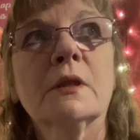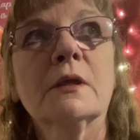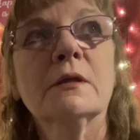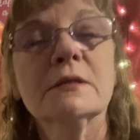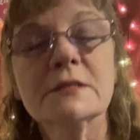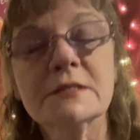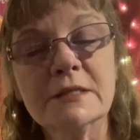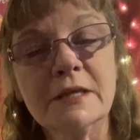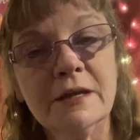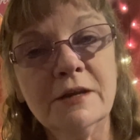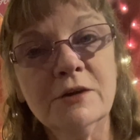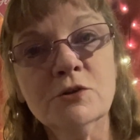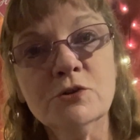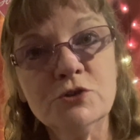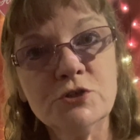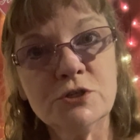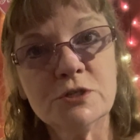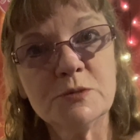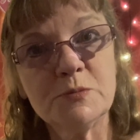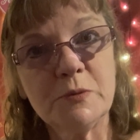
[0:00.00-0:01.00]
this
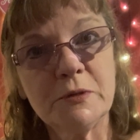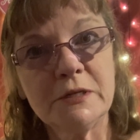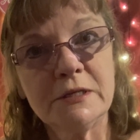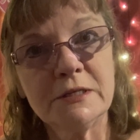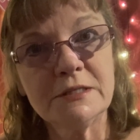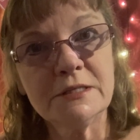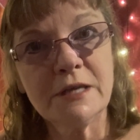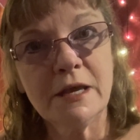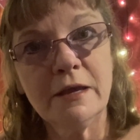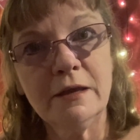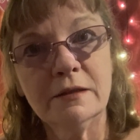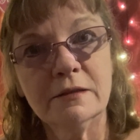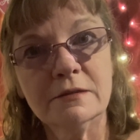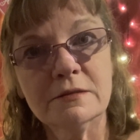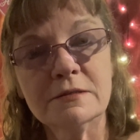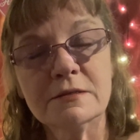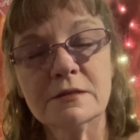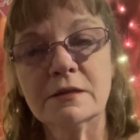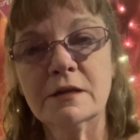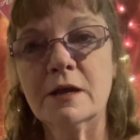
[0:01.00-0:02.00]
energy's been
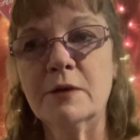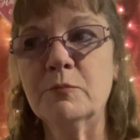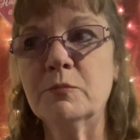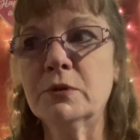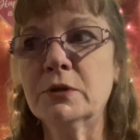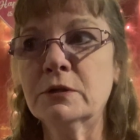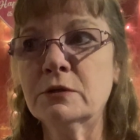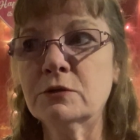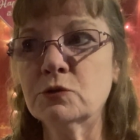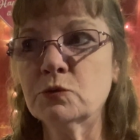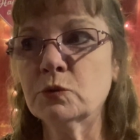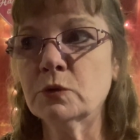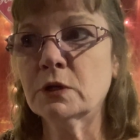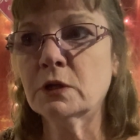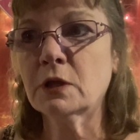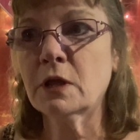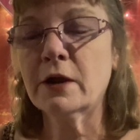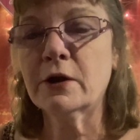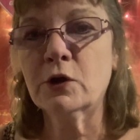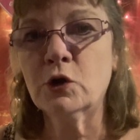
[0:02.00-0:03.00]
intense, and I've been doing a
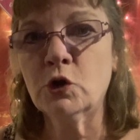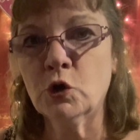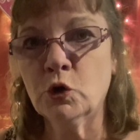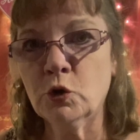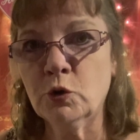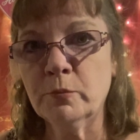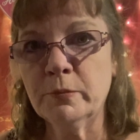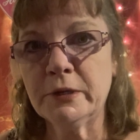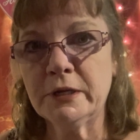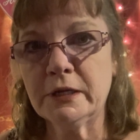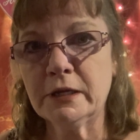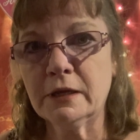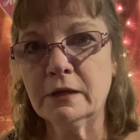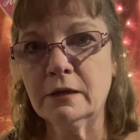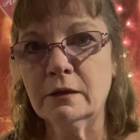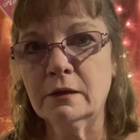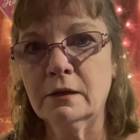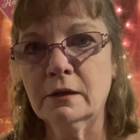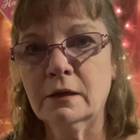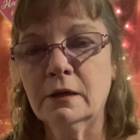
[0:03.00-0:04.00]
lot of hermiting.